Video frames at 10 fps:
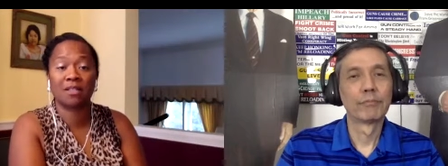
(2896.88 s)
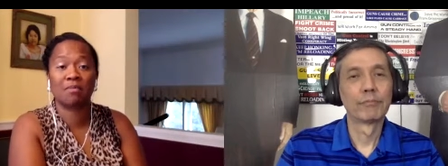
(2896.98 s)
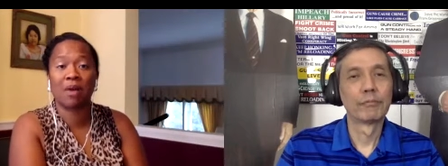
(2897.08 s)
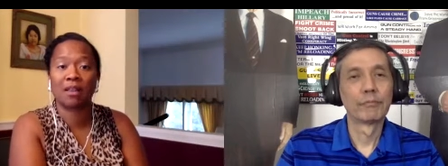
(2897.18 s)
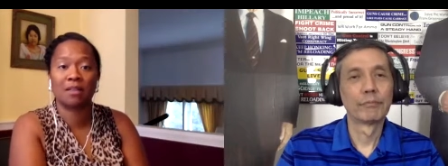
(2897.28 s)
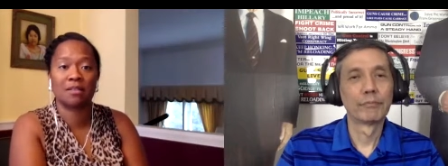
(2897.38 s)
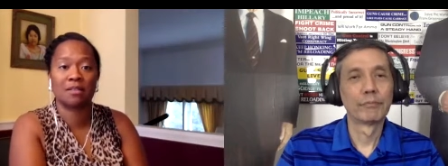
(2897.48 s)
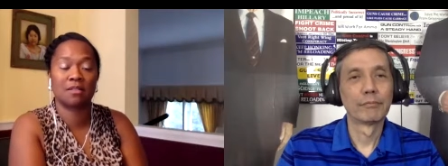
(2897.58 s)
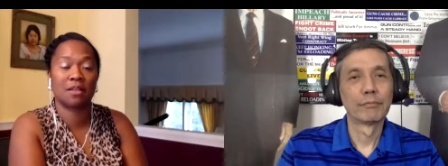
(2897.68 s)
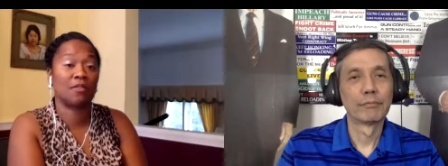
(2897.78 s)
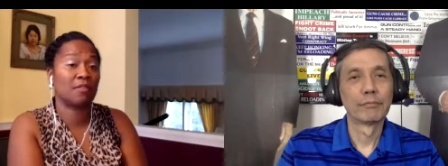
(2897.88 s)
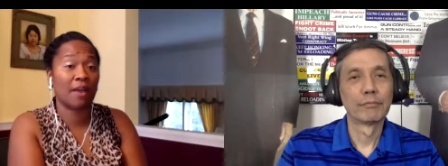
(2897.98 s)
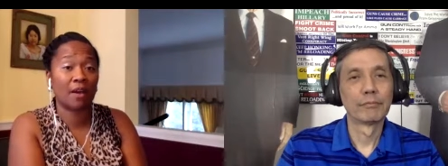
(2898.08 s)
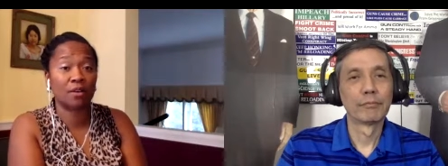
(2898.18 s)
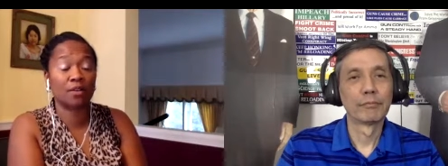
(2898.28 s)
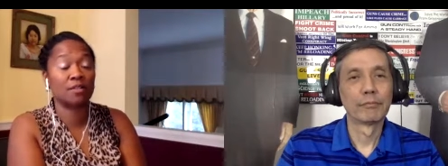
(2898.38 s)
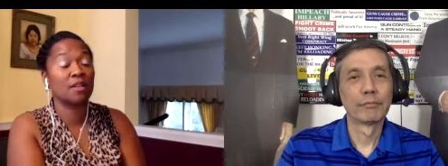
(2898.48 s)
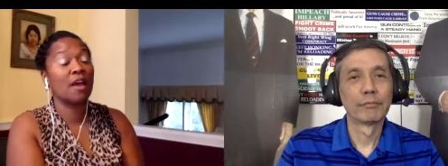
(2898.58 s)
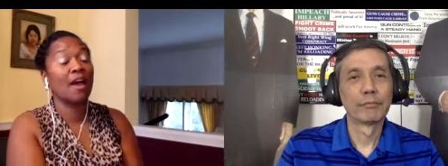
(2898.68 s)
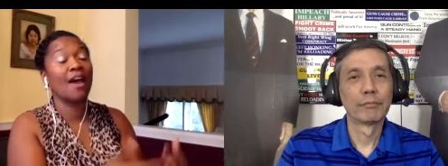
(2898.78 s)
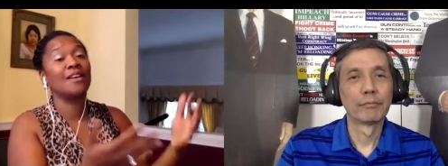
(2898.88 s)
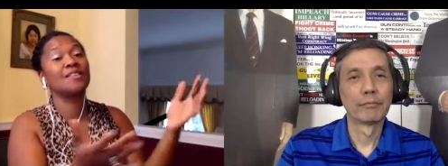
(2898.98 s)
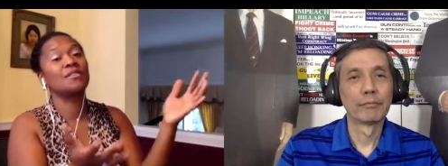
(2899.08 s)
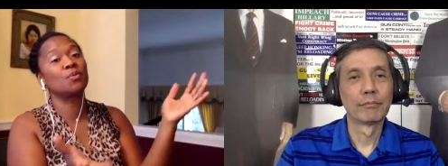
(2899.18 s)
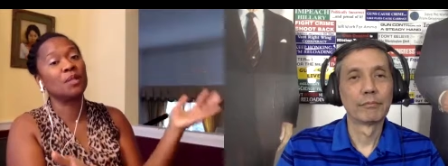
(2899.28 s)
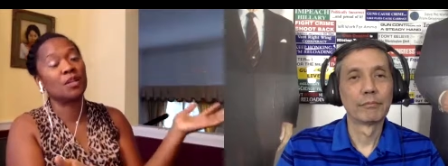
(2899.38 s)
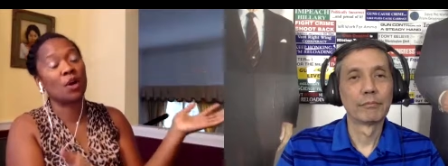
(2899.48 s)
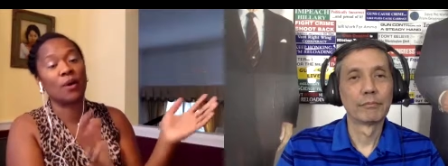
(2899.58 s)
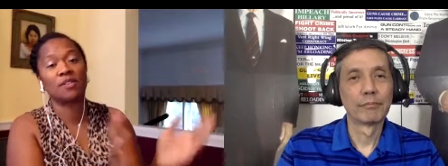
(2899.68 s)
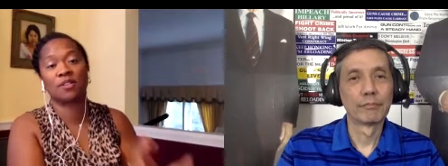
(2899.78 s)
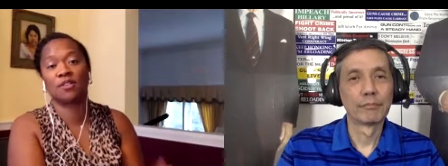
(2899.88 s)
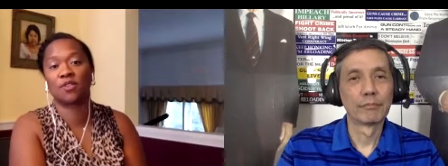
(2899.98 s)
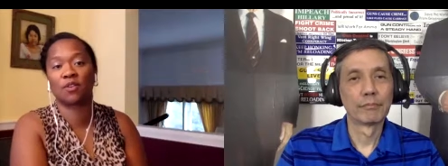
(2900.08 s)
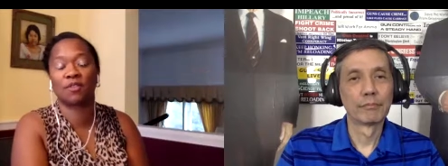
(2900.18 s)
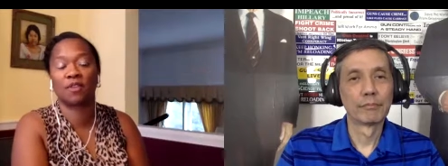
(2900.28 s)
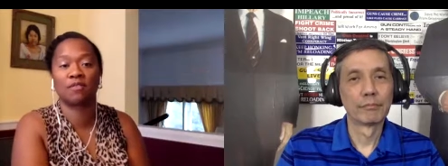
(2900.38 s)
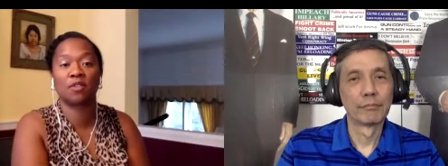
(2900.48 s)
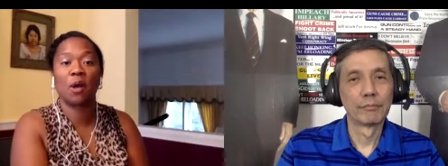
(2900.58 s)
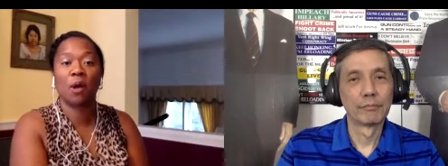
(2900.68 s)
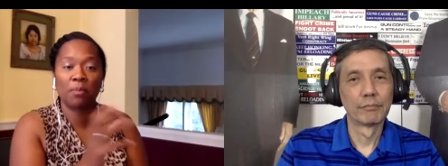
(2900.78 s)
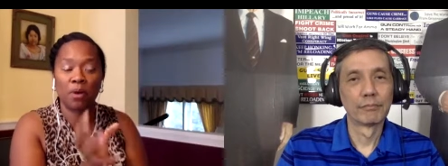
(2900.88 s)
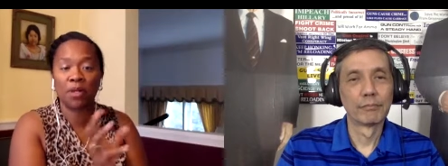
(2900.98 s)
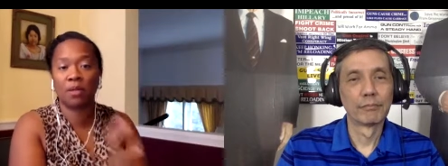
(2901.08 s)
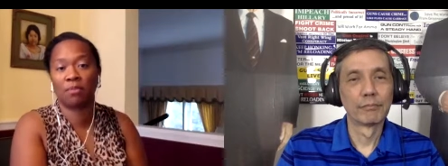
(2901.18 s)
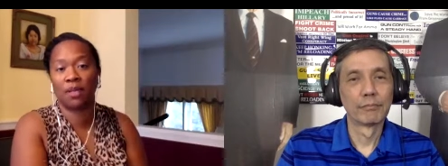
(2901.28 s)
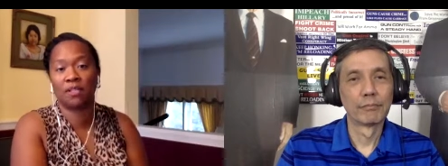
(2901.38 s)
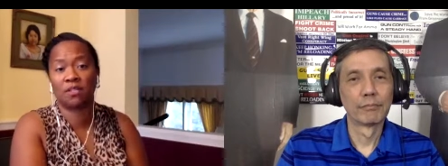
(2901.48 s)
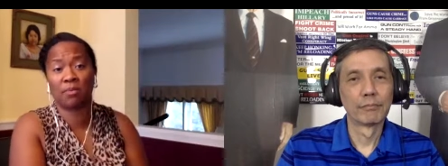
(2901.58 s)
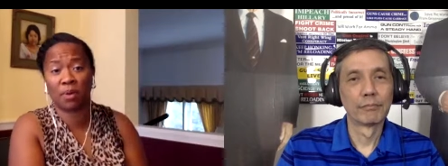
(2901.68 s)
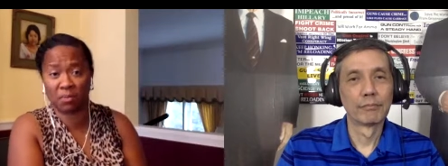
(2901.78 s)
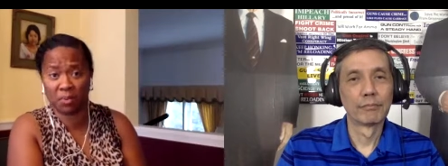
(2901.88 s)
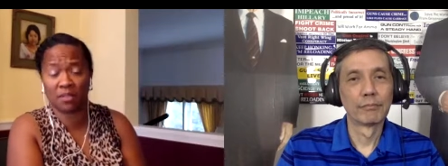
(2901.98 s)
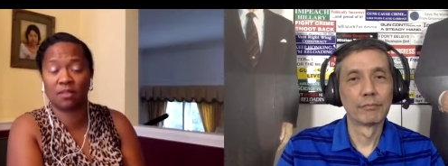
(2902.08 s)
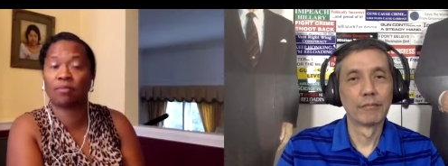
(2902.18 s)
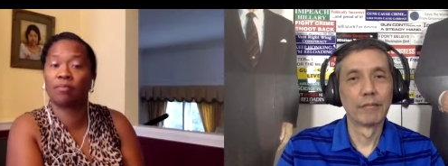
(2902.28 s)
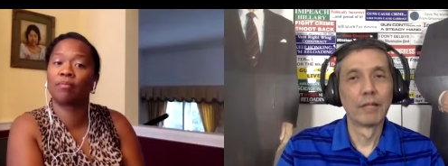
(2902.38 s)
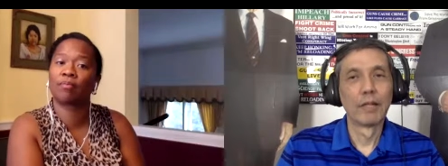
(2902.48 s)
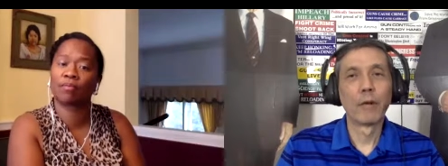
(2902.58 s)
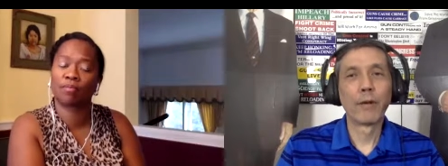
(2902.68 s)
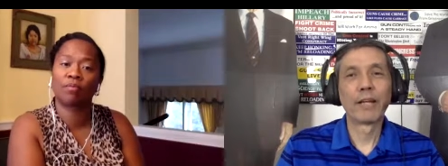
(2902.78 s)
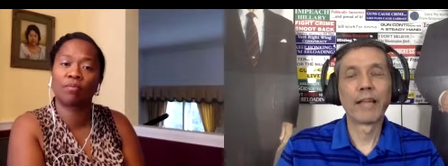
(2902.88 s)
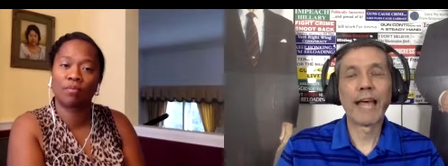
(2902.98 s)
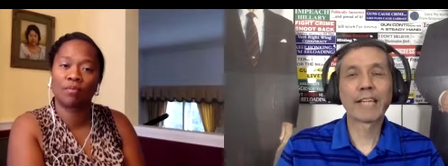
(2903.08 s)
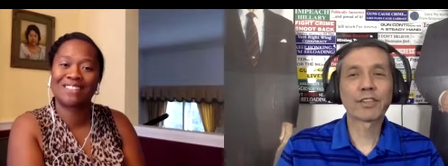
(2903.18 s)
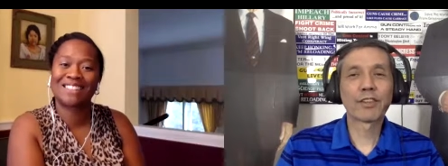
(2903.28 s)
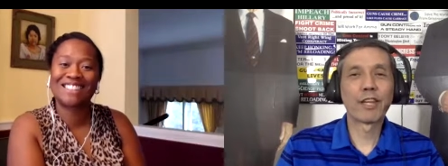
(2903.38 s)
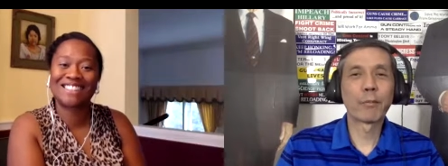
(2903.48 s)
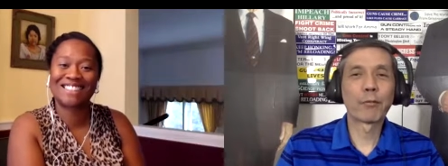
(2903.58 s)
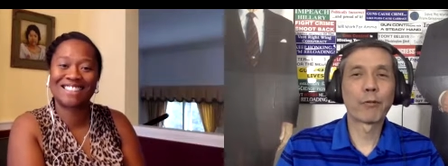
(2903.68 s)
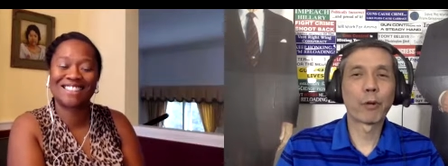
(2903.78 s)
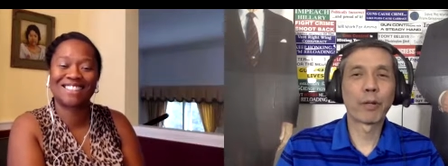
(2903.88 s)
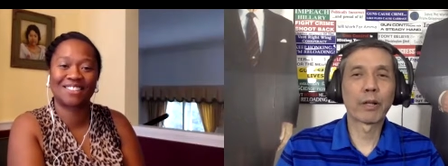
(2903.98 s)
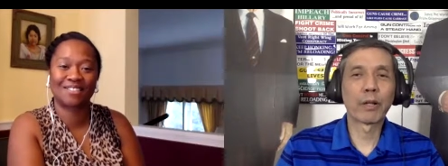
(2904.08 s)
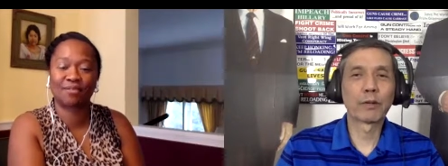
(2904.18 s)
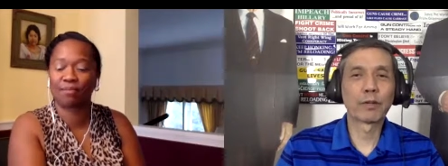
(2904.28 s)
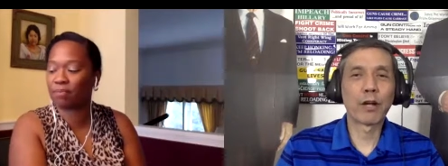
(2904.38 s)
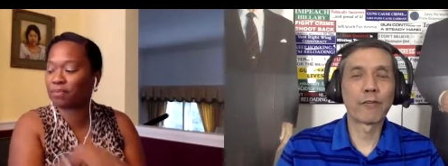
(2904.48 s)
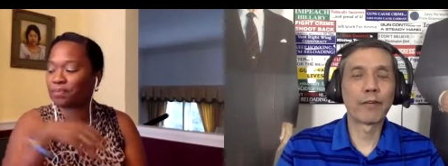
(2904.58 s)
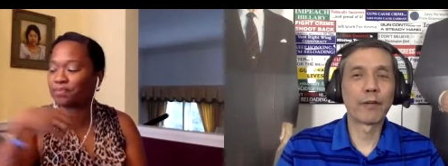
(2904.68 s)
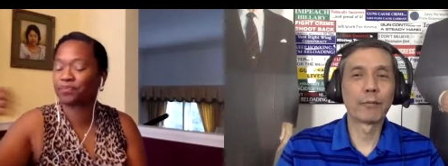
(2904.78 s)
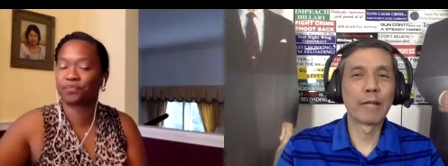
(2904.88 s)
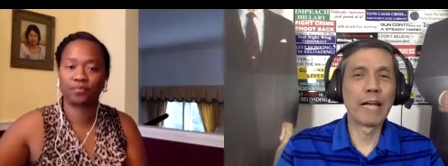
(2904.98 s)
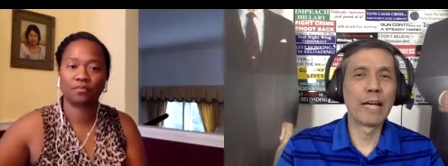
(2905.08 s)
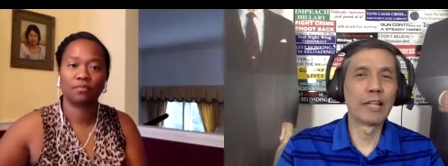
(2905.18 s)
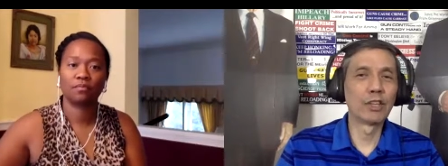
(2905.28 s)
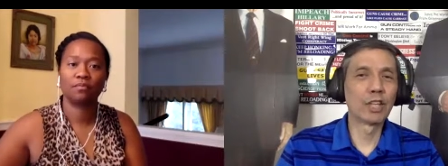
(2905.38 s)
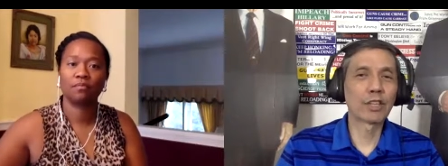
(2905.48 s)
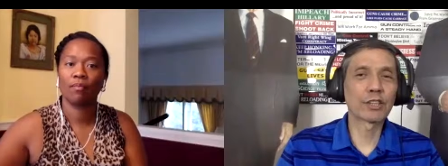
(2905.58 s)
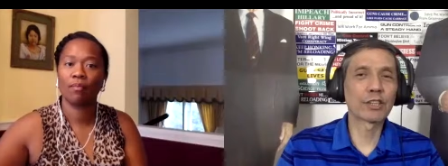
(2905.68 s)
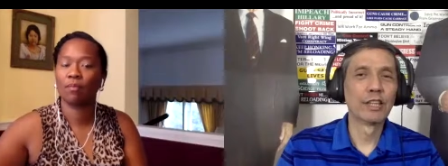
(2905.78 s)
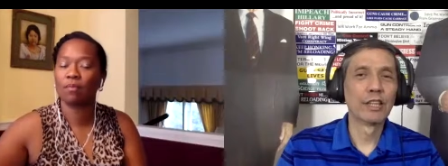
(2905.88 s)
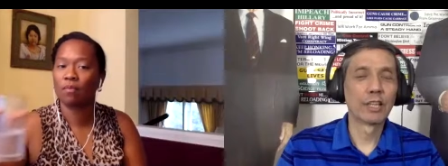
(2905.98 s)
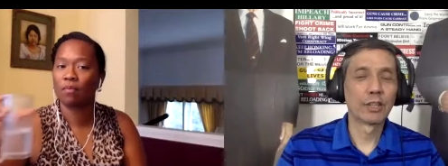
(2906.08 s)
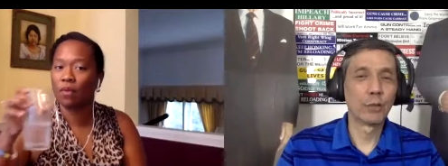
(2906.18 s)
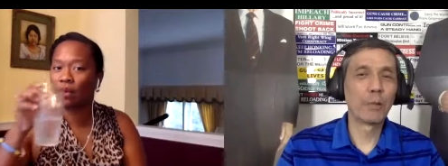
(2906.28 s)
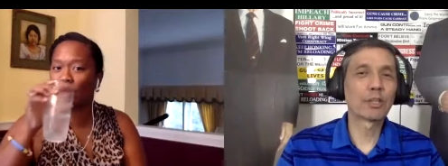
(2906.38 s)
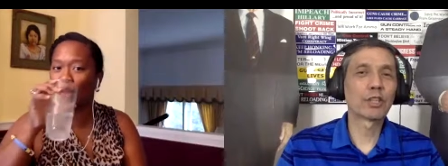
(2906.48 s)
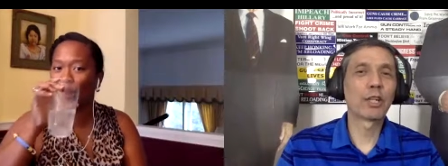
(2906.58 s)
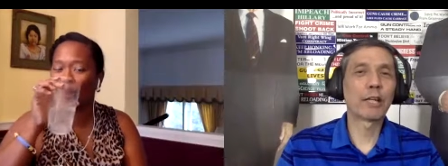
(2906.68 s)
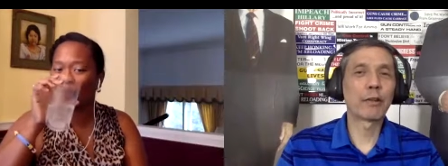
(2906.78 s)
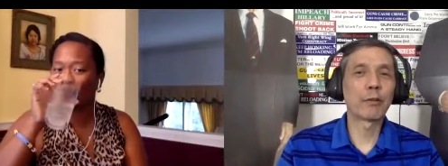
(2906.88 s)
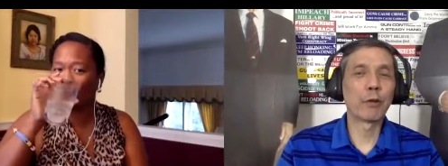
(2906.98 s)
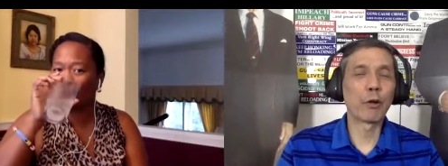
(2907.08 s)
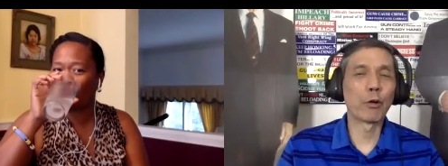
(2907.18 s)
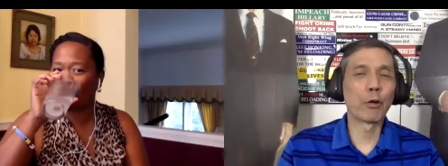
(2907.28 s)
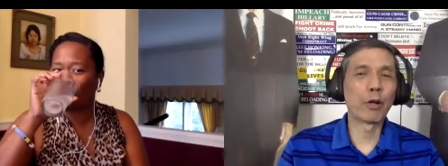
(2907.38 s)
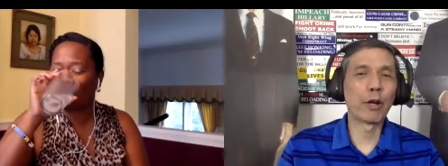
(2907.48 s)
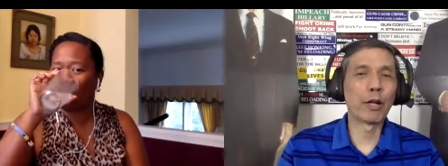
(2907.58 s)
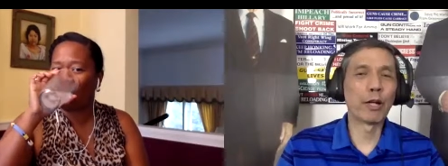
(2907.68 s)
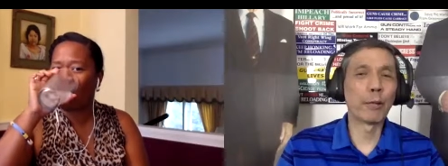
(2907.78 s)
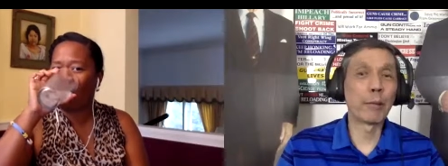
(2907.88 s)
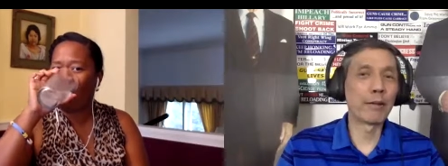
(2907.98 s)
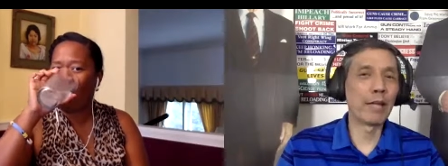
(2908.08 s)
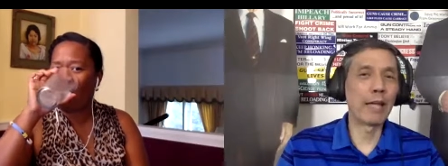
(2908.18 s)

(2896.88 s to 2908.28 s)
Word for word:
Speaker 1: and balances that the founders as we know as conservatives put in place on purpose
Speaker 2: all right, last thing before we close off here, uh, just because you mentioned it early on there about the